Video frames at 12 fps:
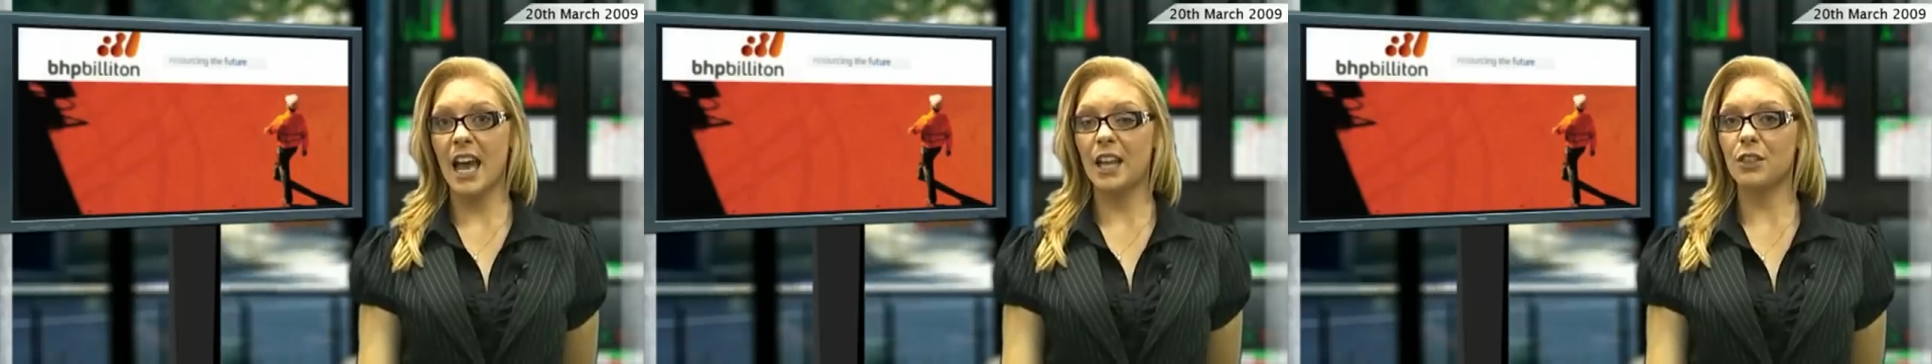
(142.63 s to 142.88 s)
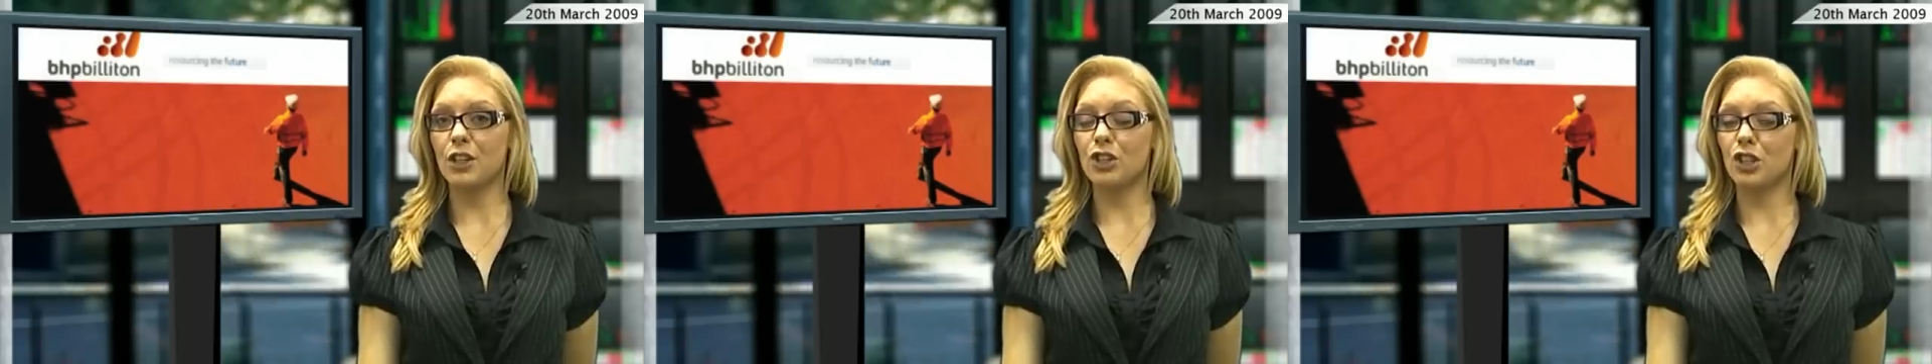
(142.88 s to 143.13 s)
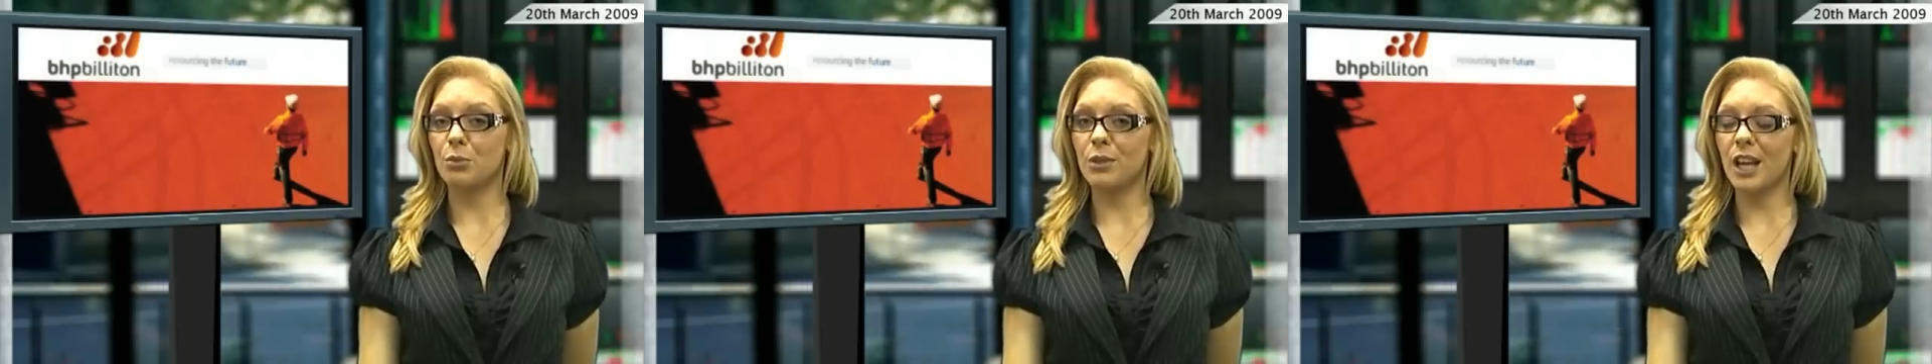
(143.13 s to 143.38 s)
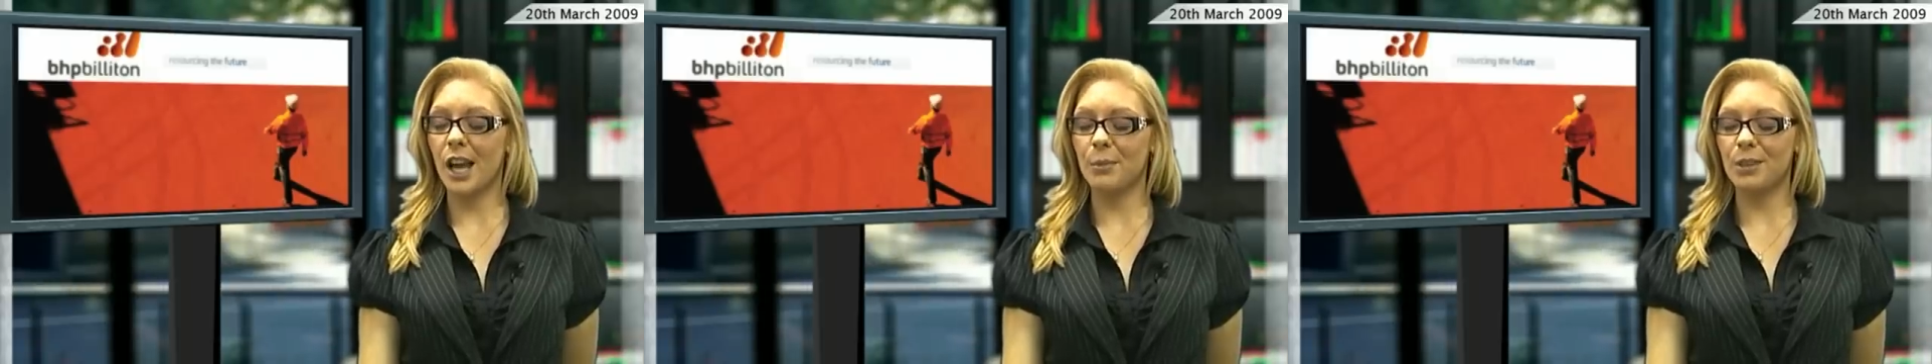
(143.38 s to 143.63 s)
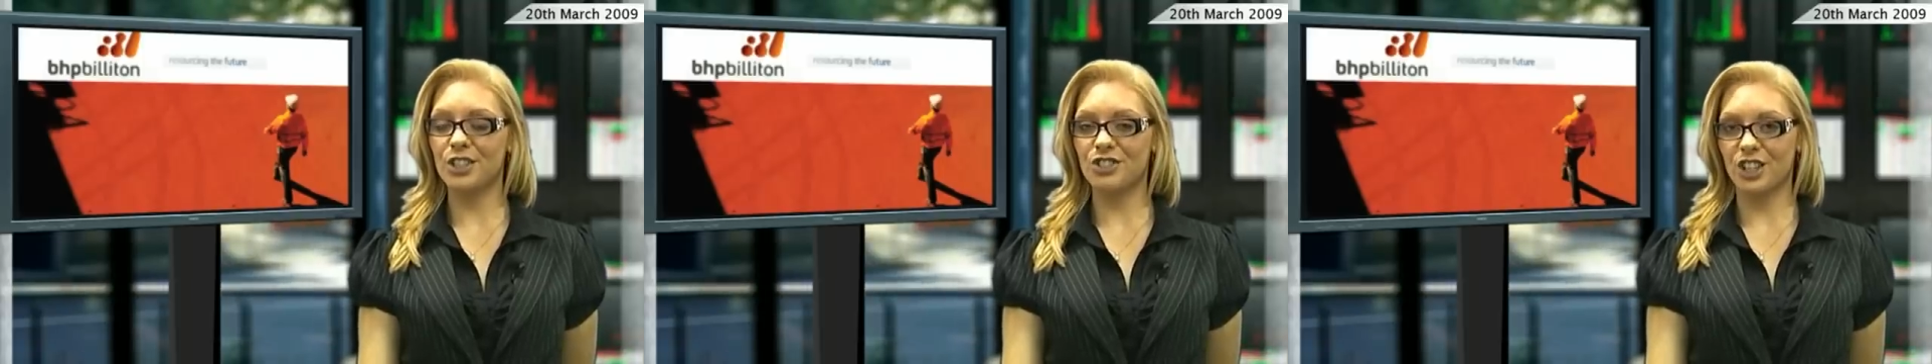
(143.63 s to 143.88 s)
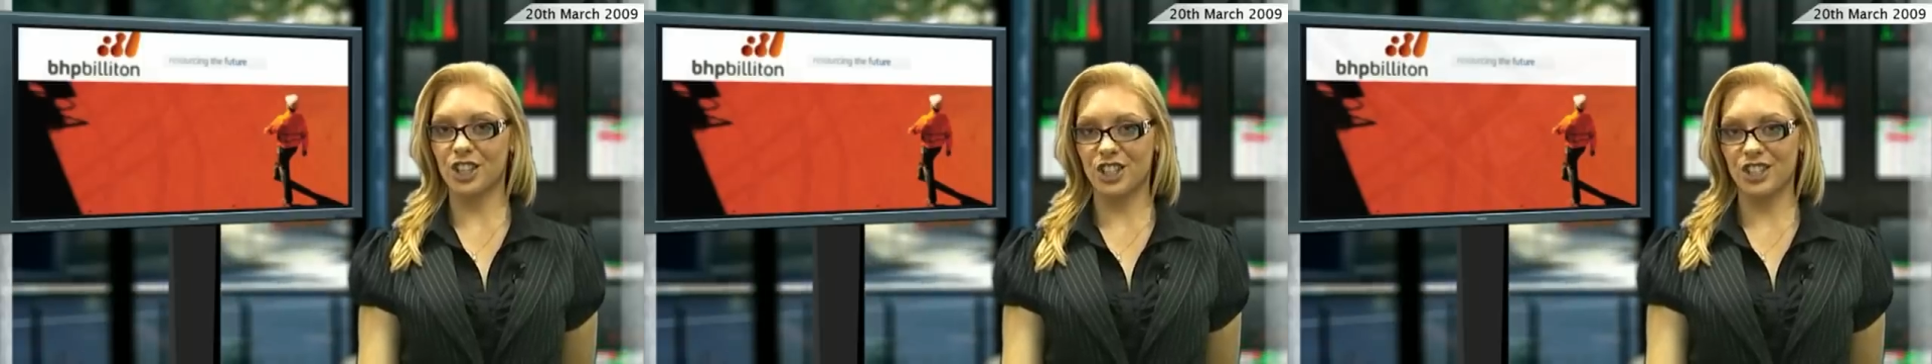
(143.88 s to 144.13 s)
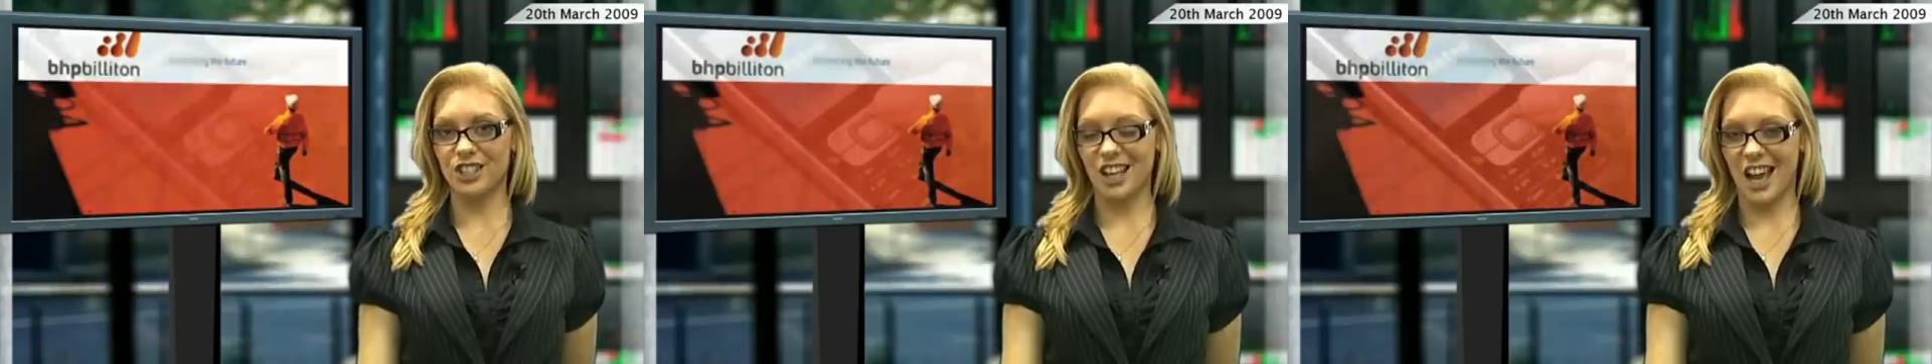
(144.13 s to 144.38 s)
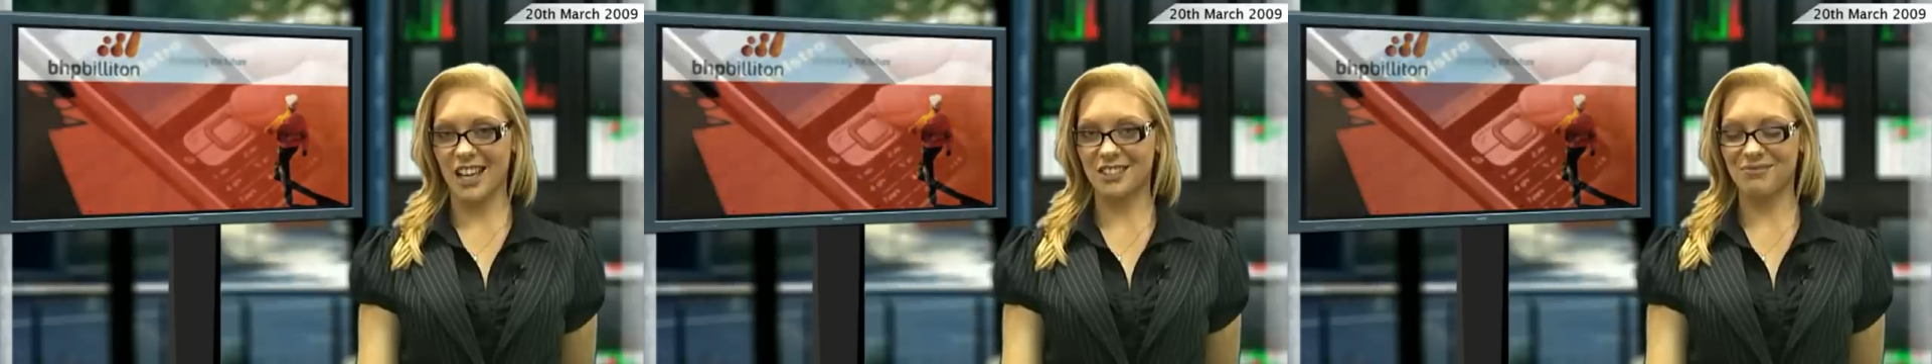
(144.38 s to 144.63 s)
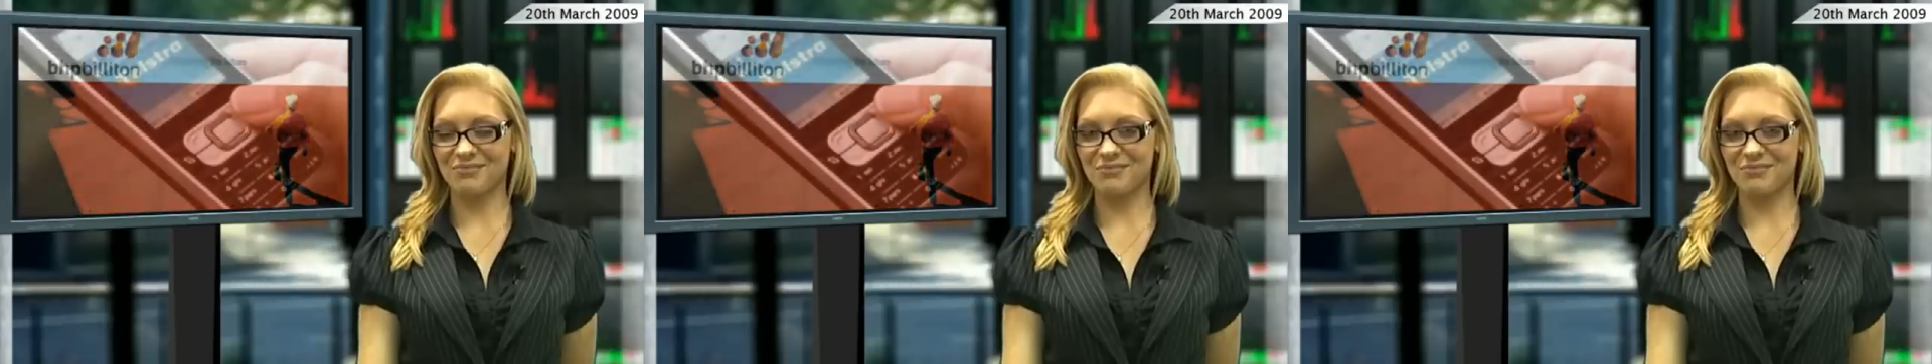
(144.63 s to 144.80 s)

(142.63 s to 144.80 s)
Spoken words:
at the Newman Hub construction site.